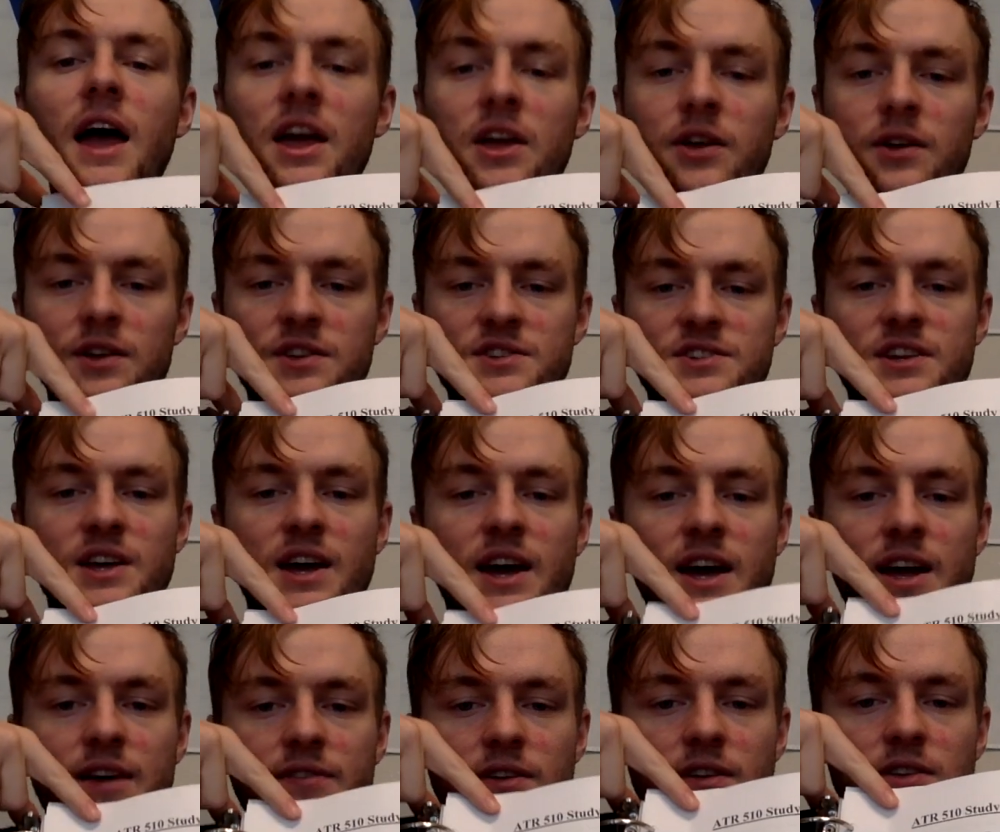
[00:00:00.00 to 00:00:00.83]
You can see I
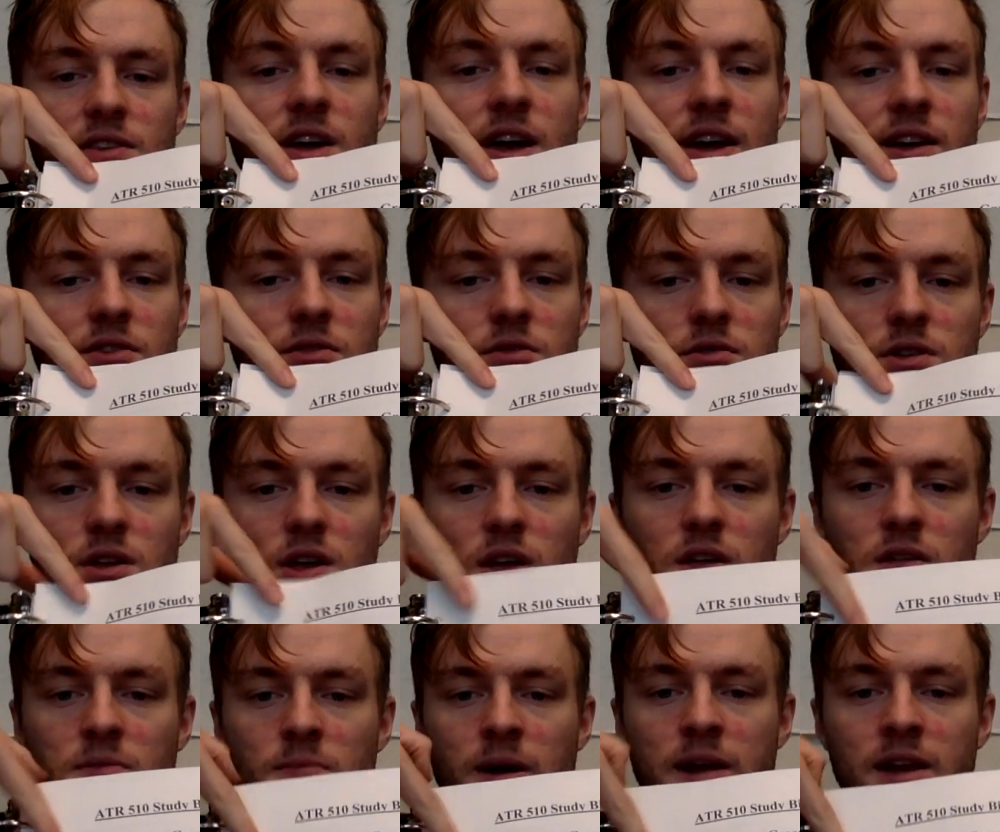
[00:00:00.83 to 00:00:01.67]
have it titled,
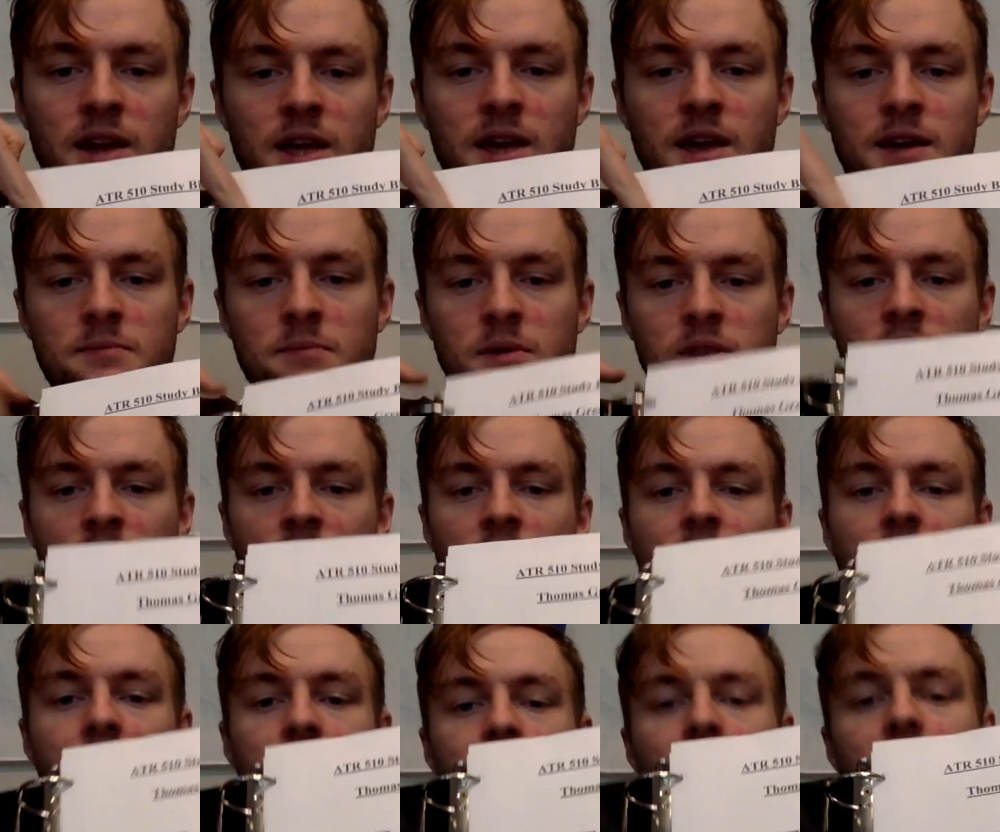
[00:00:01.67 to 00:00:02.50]
my name, and then
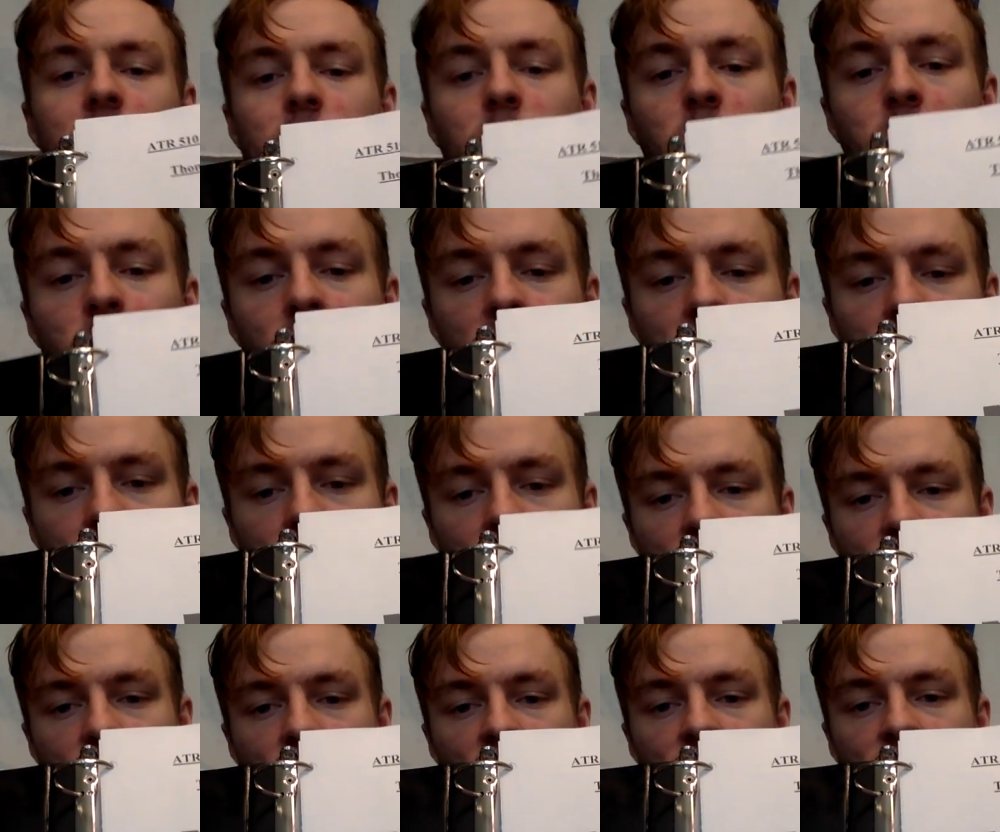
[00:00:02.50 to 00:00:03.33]
I have a couple
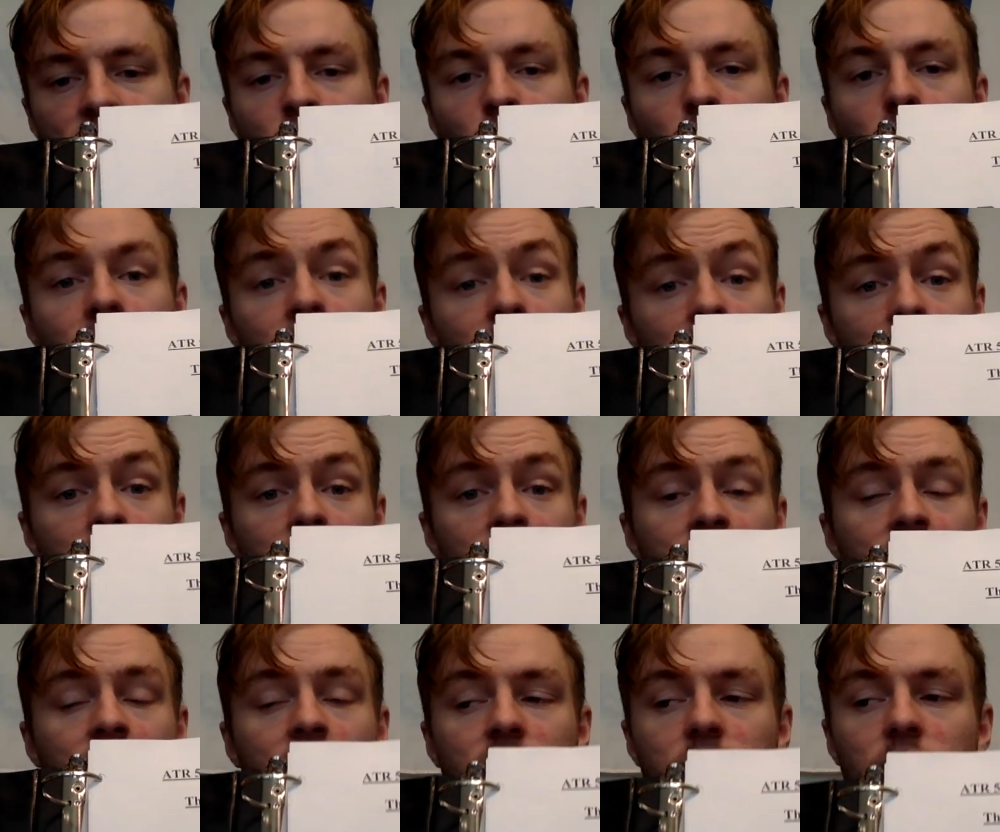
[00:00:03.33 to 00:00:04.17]
pictures of Moeta
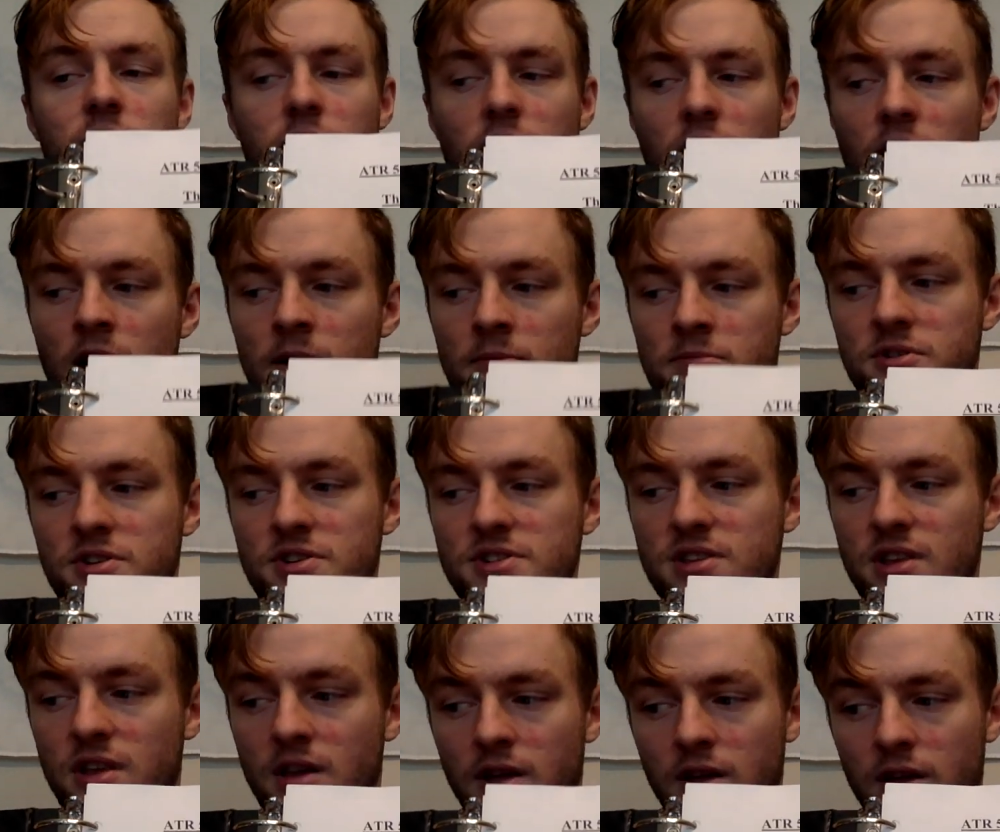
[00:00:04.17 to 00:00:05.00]
and Nada,
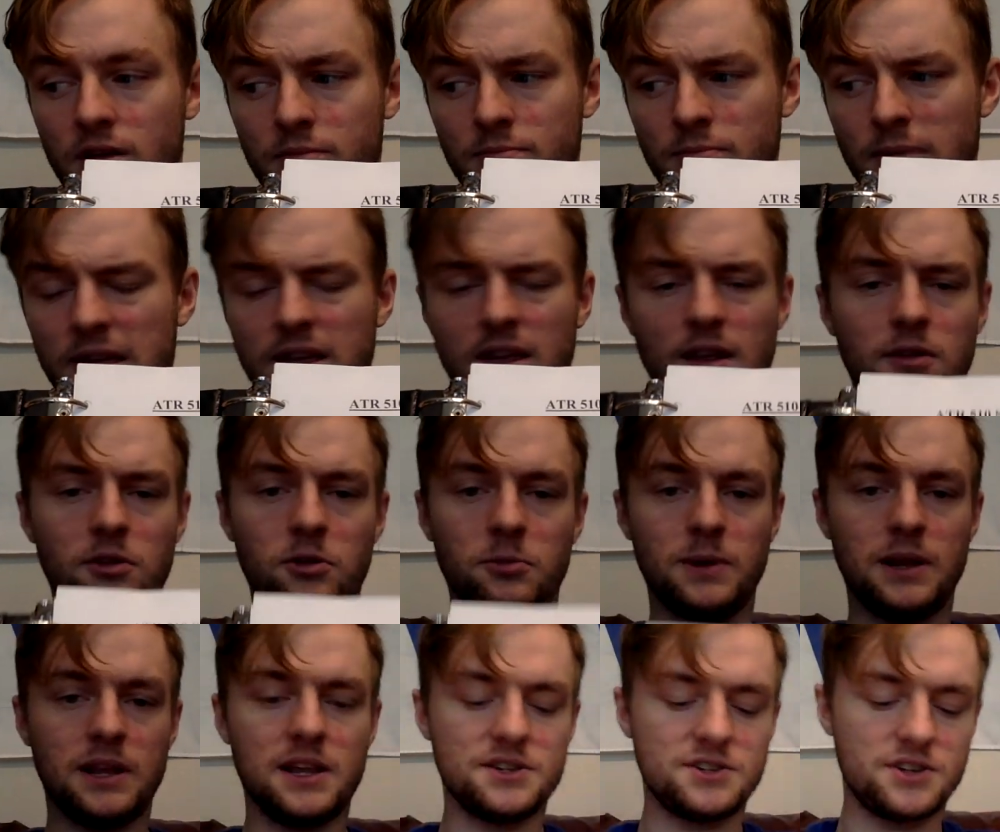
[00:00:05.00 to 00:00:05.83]
just to make it a little
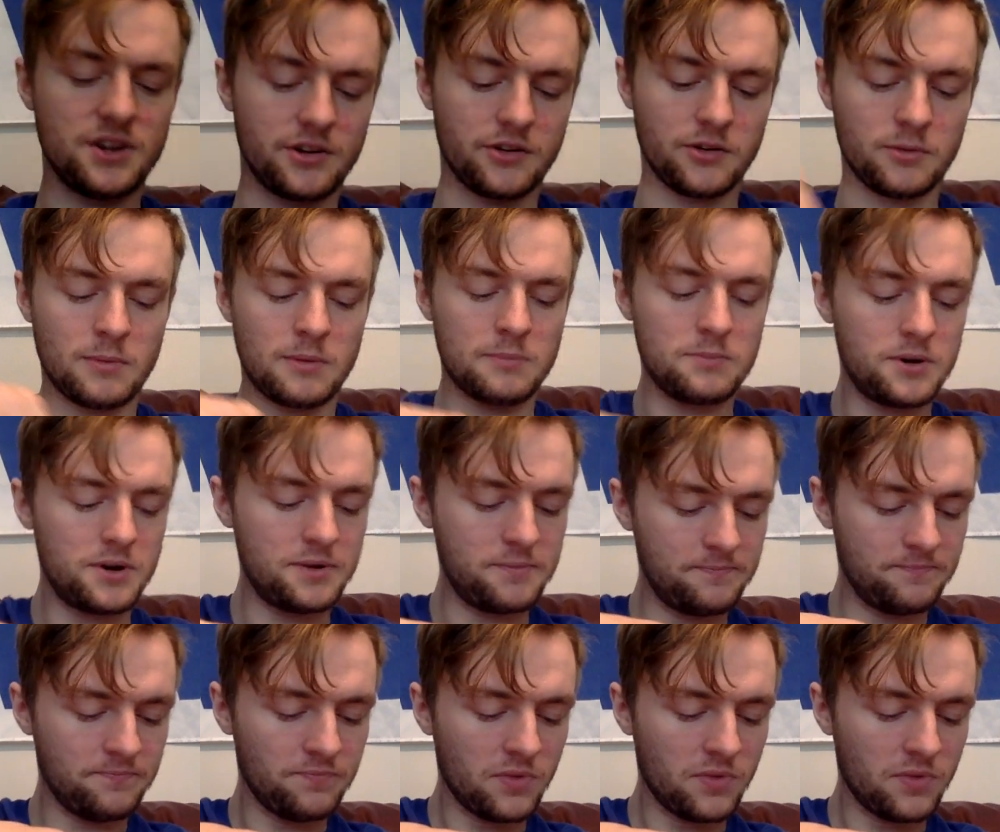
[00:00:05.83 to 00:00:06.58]
bit easier to remember.